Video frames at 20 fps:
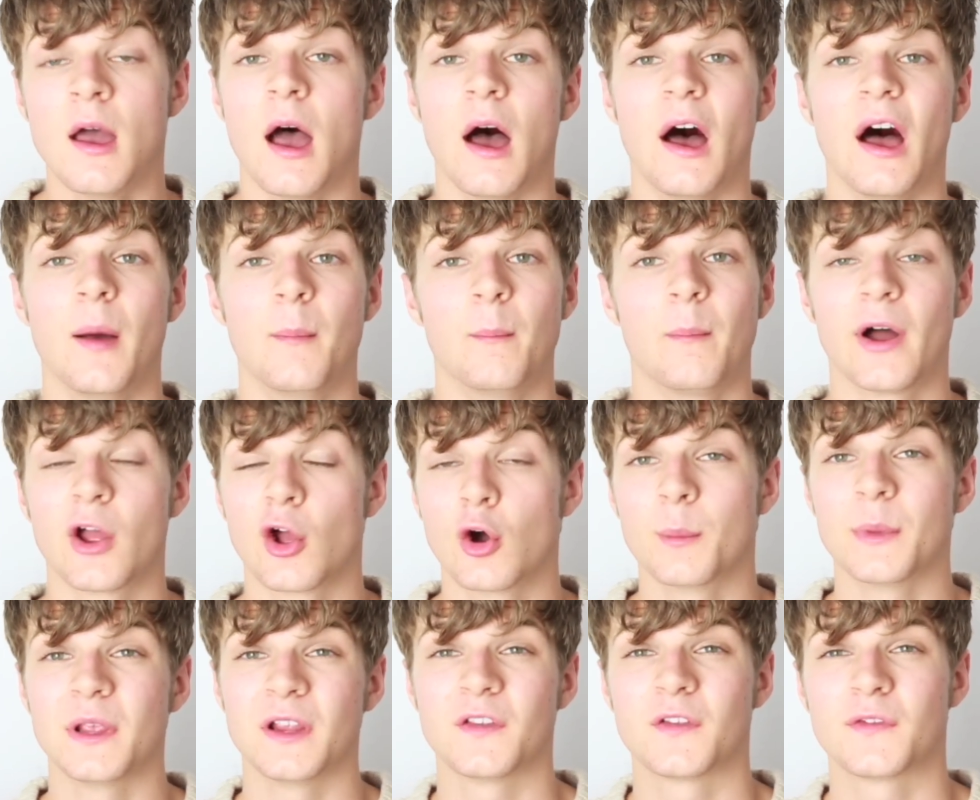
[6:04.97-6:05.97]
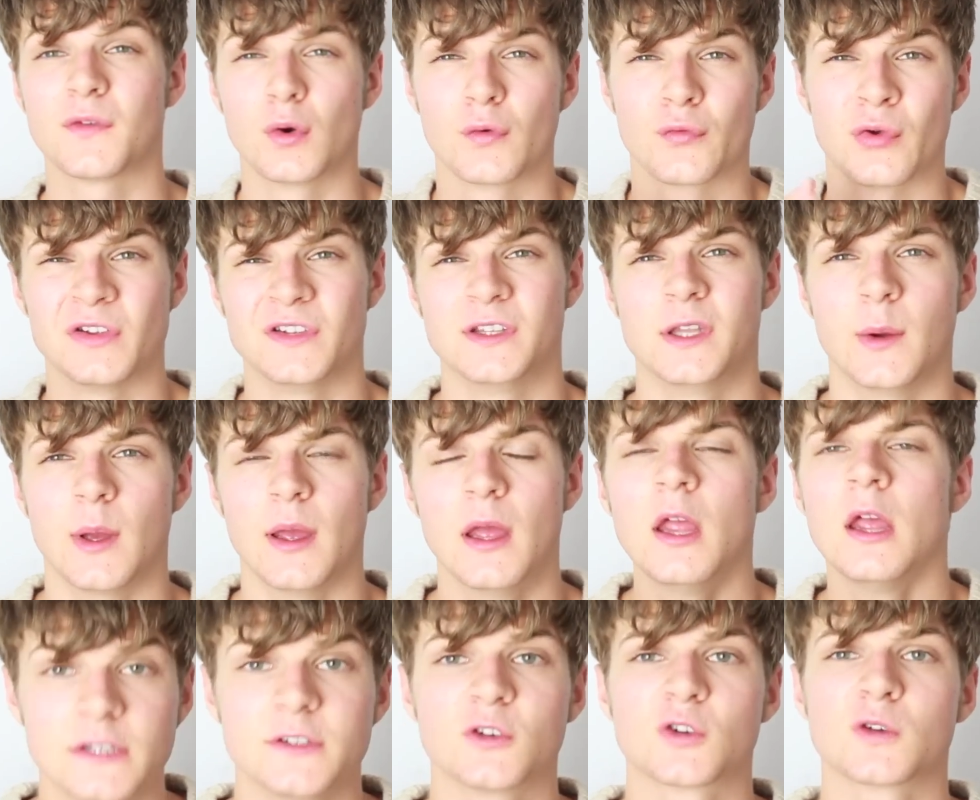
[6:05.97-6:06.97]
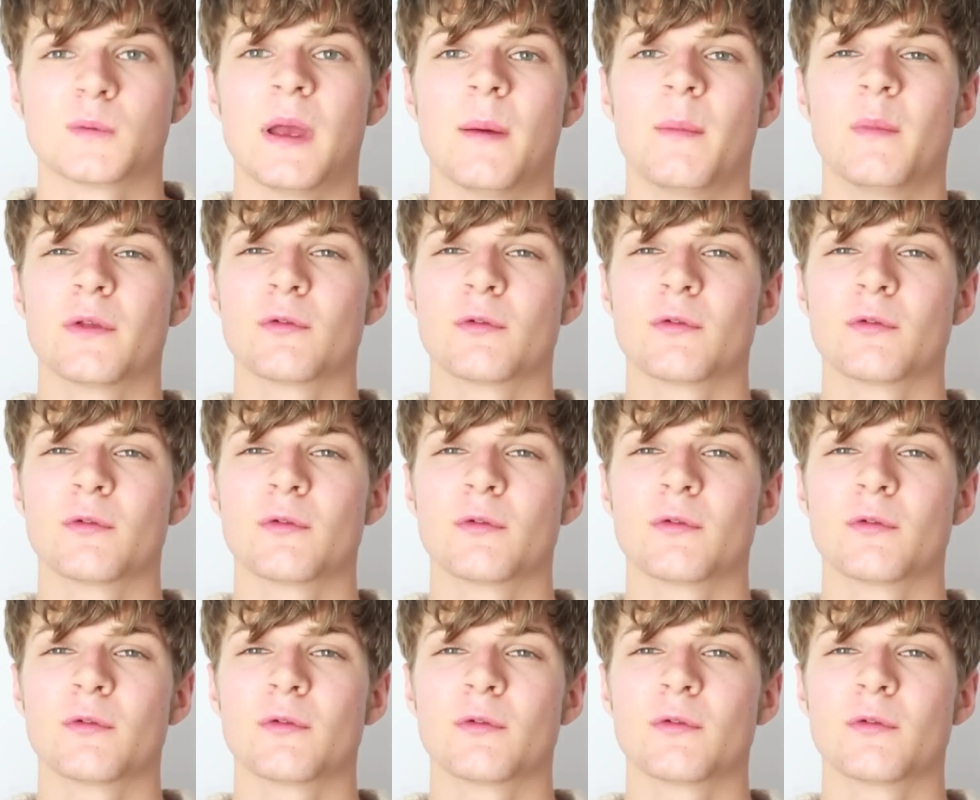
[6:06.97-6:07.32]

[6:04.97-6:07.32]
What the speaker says: By all means, feel free to do it. Just remember,